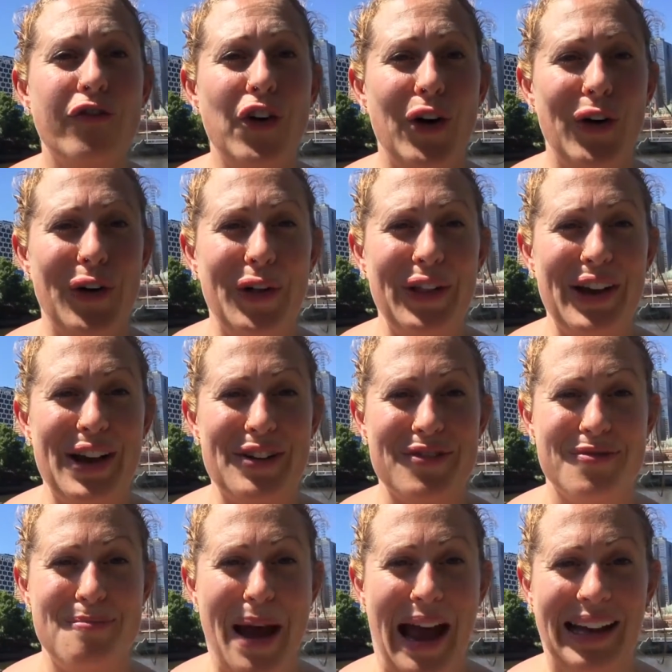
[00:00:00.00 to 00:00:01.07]
full
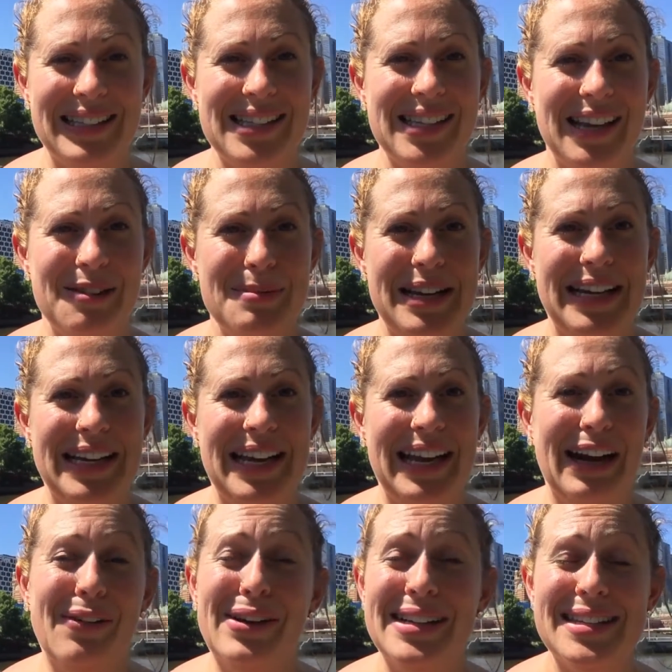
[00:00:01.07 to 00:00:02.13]
of bats. I mean,
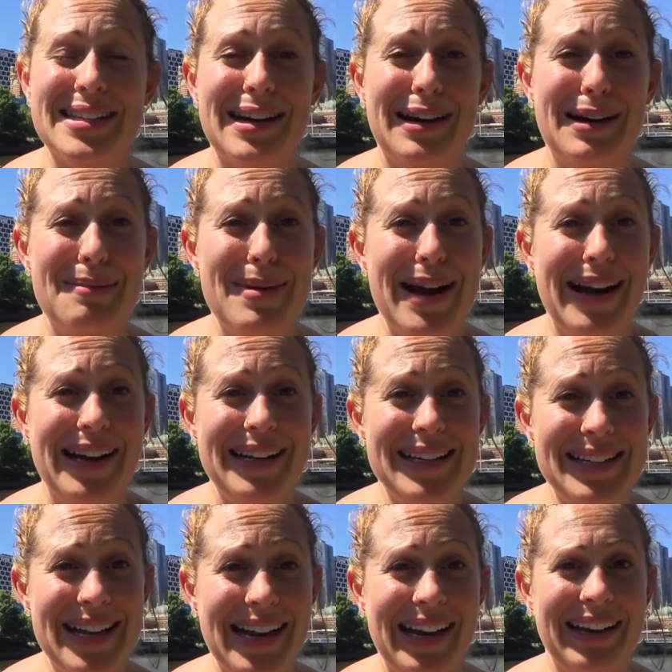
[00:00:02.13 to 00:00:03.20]
it was
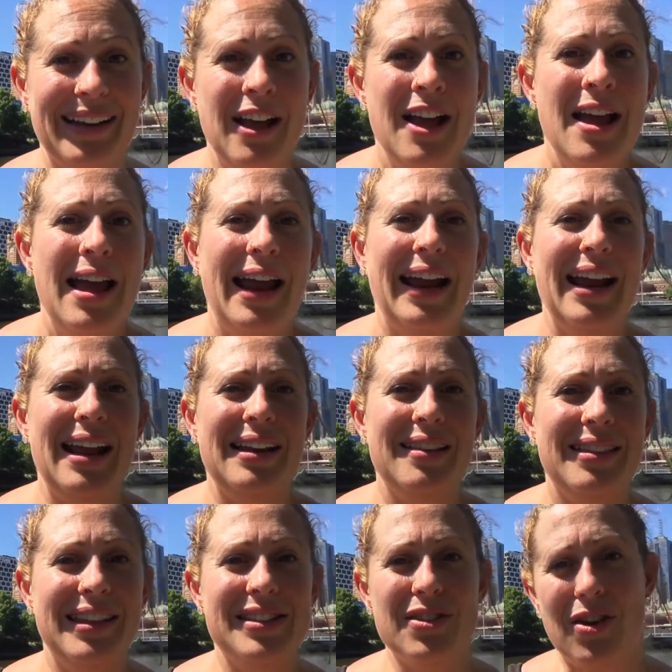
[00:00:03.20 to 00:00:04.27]
amazing.
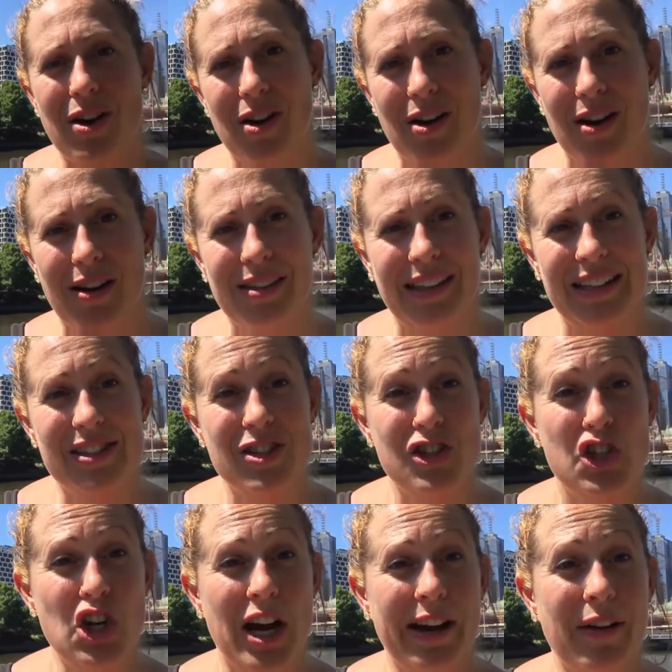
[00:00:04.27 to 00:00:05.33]
And these are these
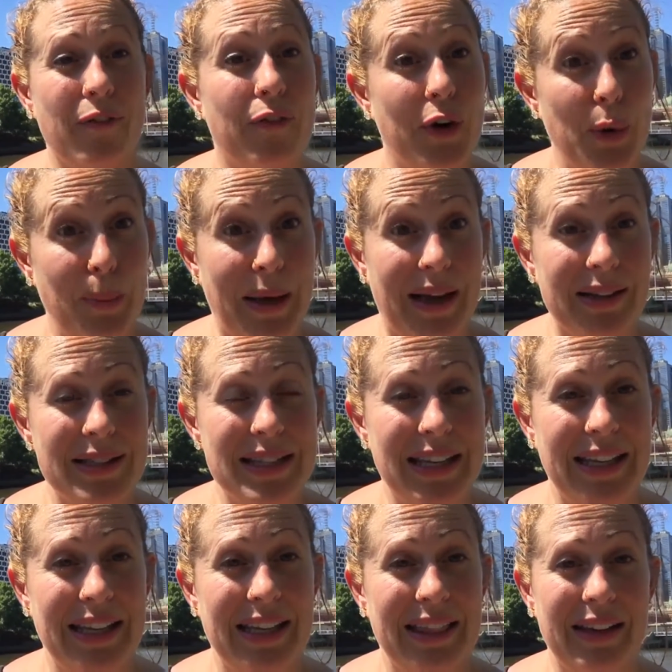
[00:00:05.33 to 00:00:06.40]
giant fruit bats,
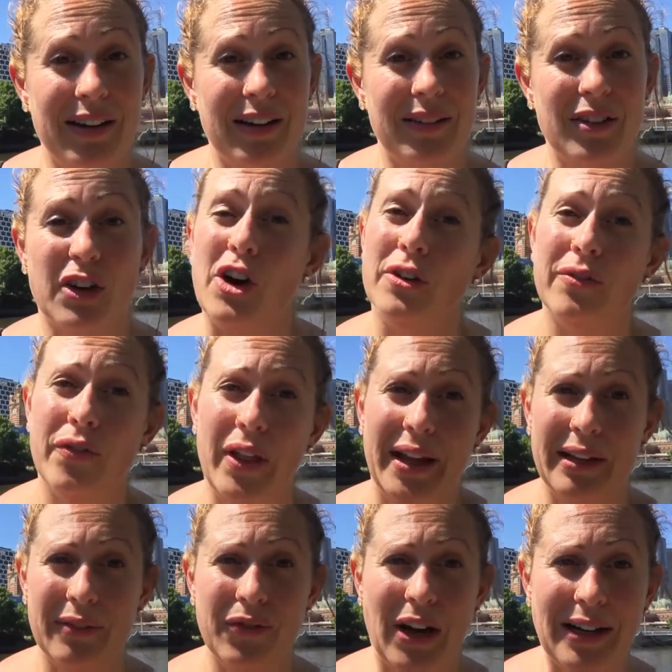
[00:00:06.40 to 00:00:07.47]
and they're called
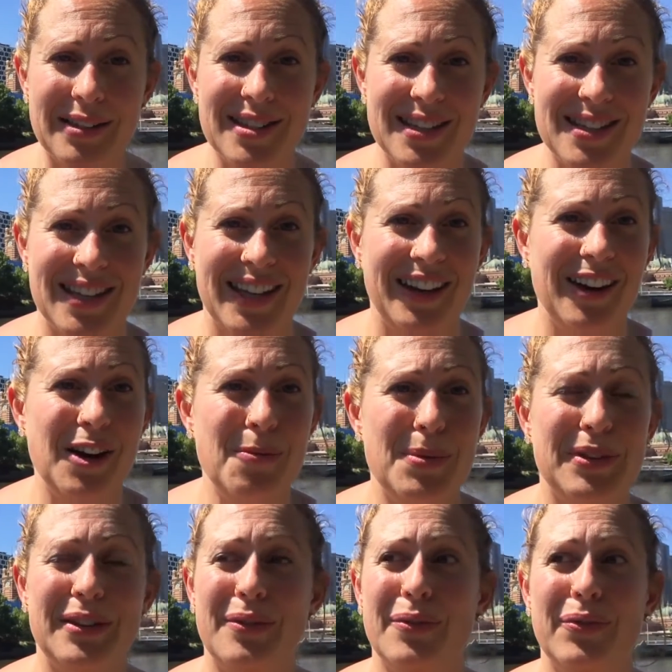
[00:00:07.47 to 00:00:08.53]
flying foxes here,
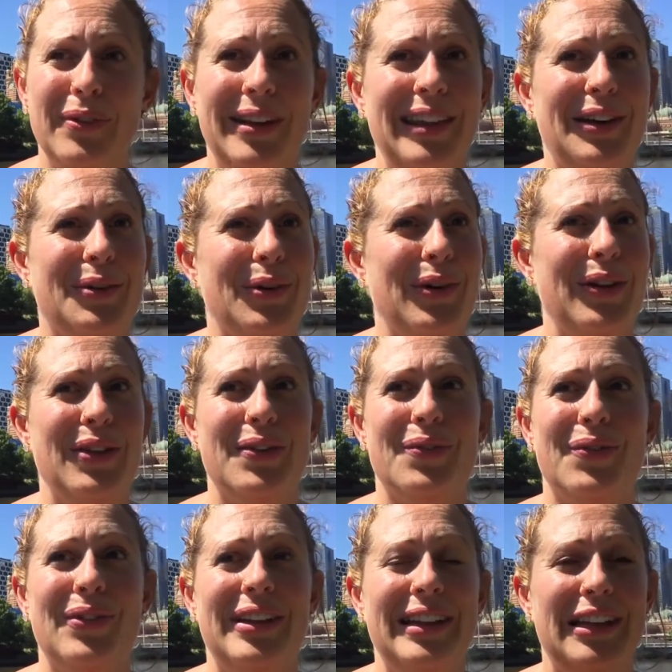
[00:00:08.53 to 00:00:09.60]
but they're really cool and they're
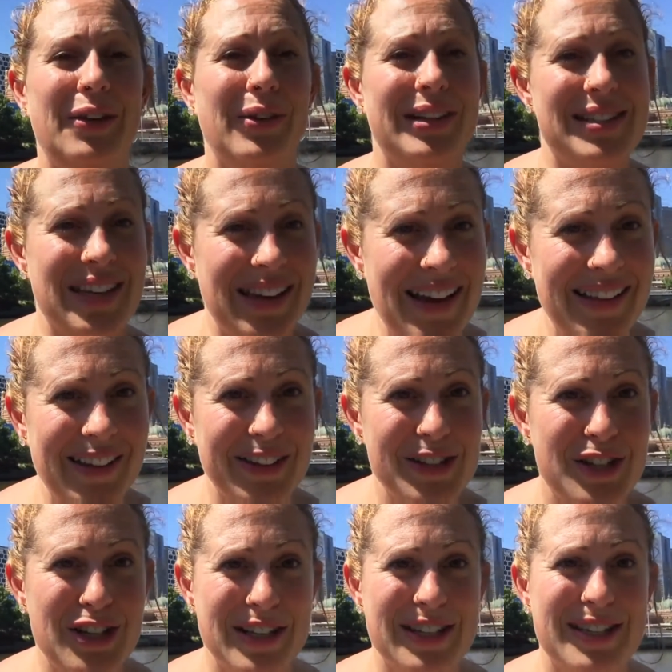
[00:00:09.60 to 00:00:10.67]
really noisy, and
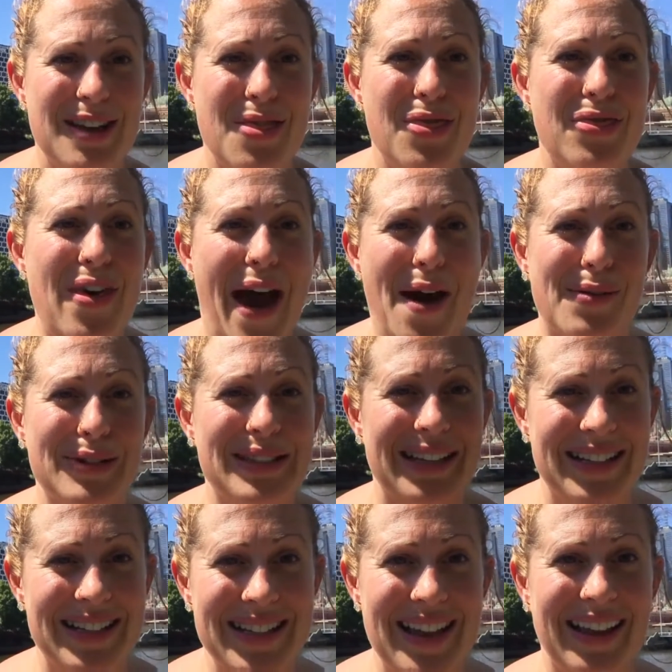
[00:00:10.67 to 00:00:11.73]
there's just
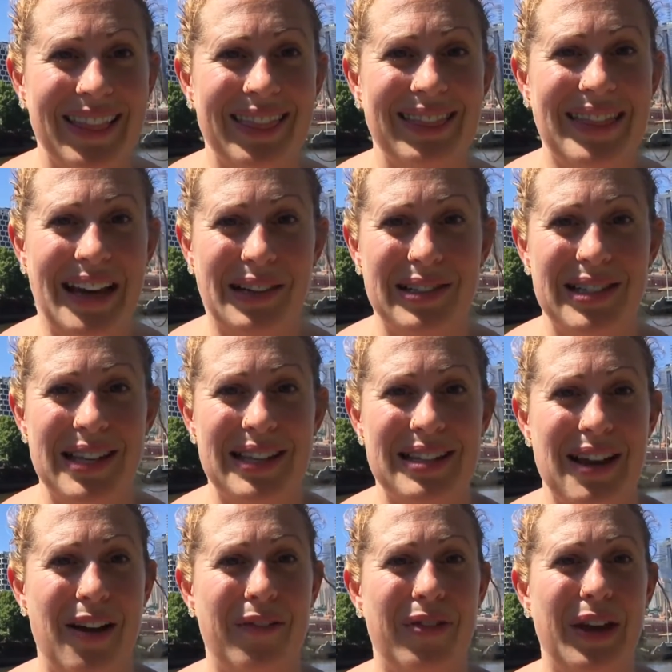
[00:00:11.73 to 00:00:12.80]
thousands and
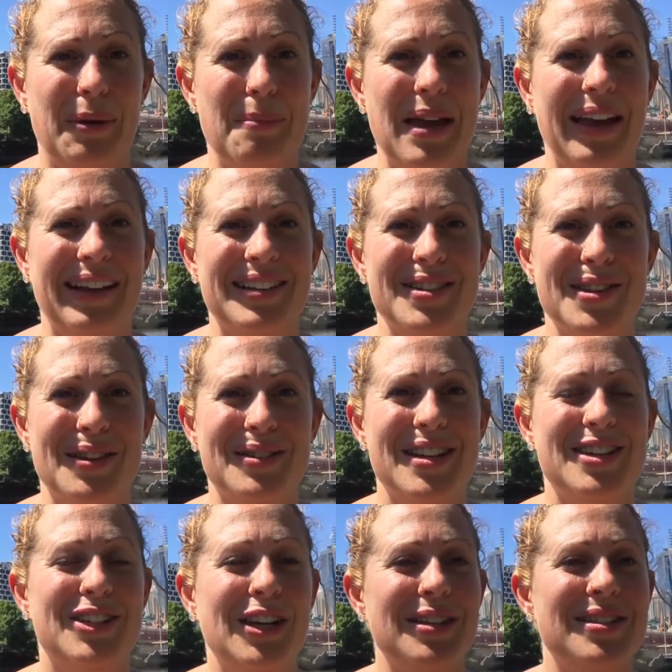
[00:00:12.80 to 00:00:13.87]
thousands of them. And so
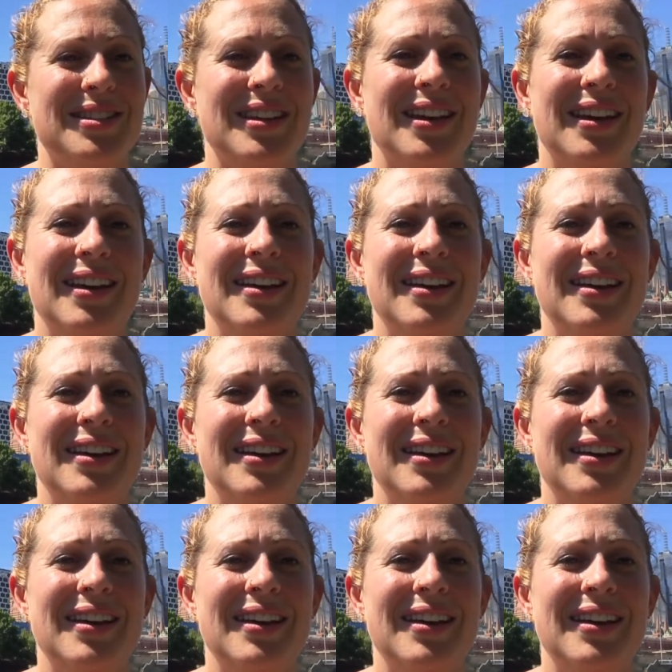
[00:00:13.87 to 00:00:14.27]
to just